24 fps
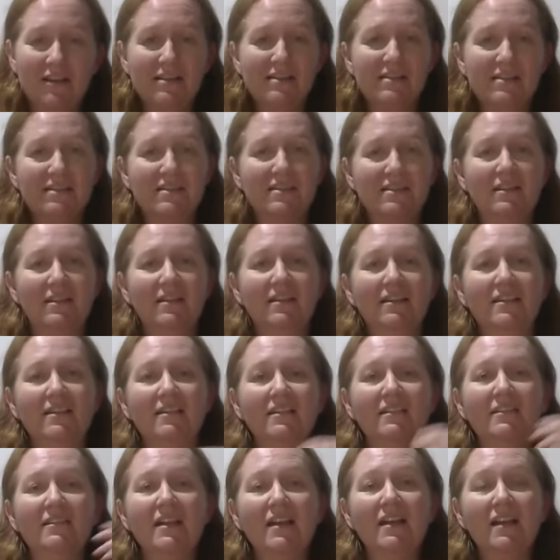
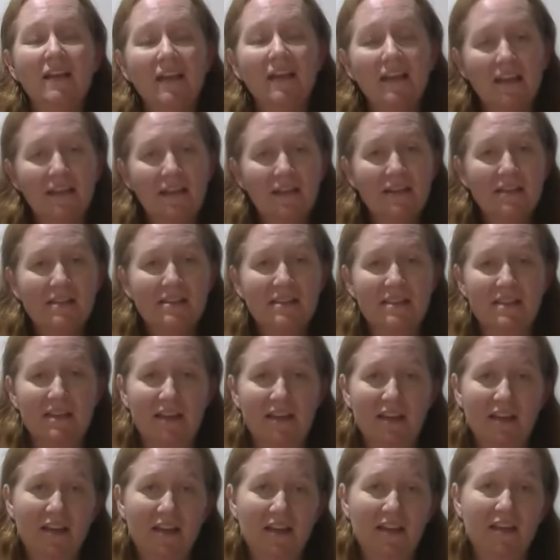still. His
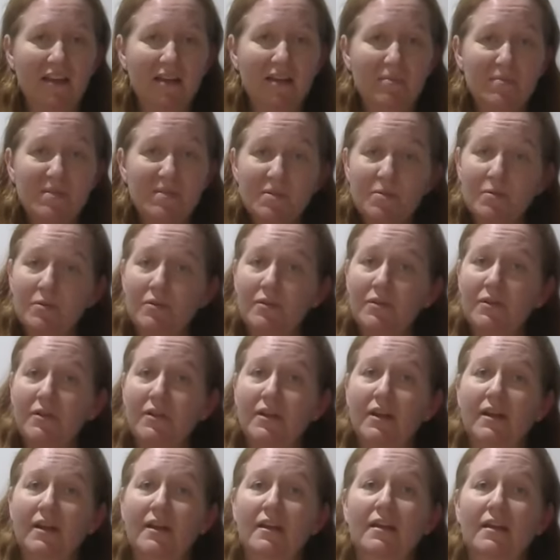steps were
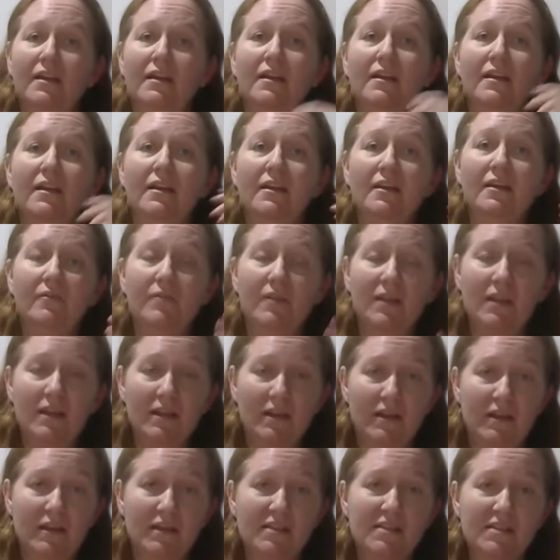heavy
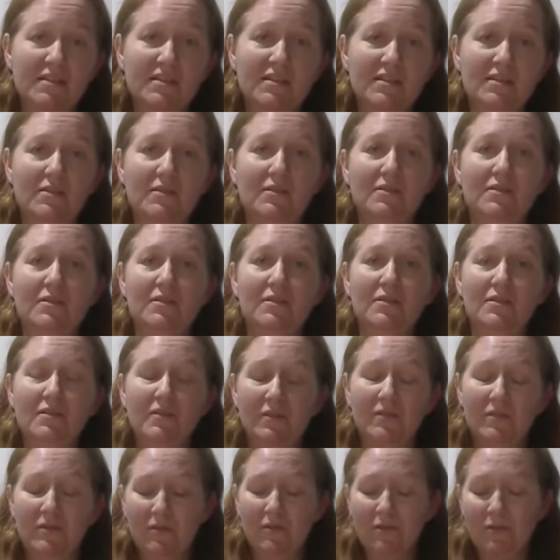and
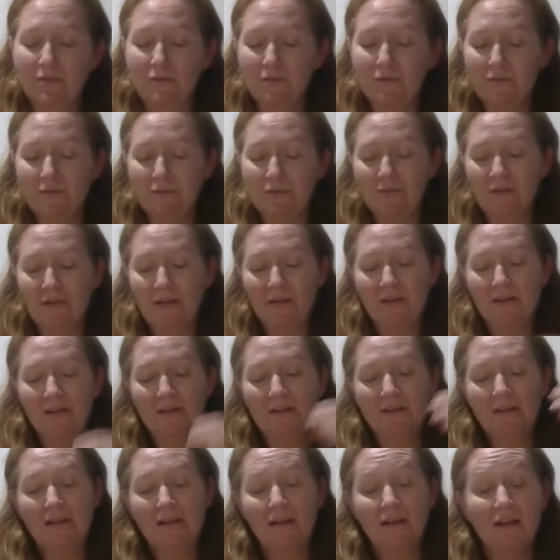slow.
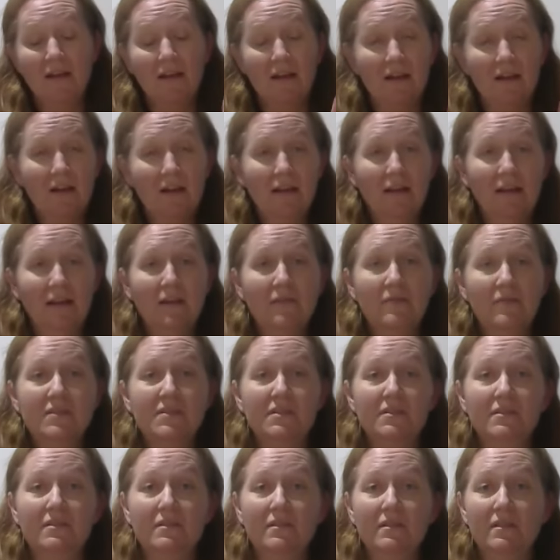
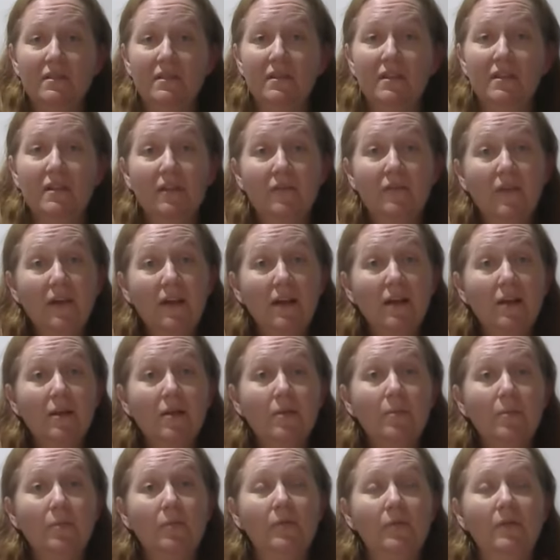Love and a
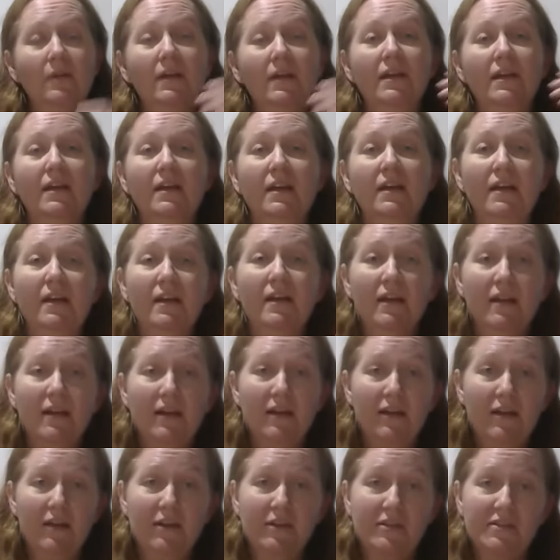
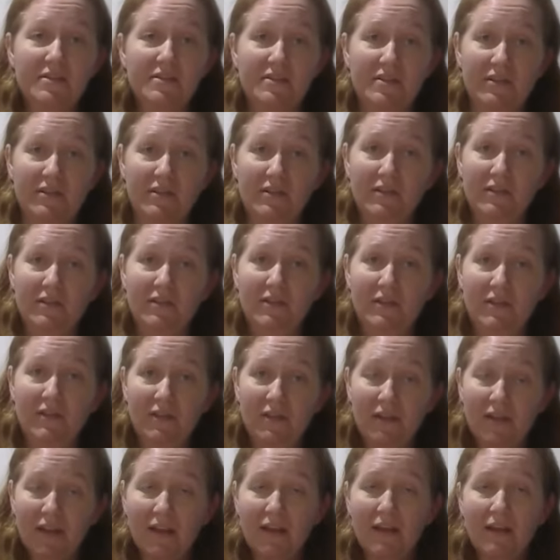prayer
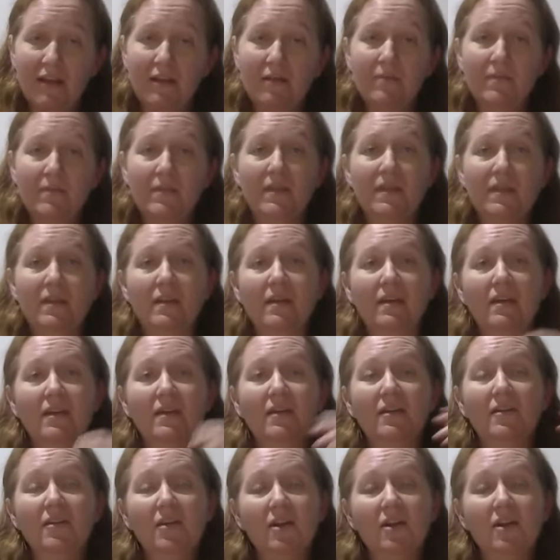took him there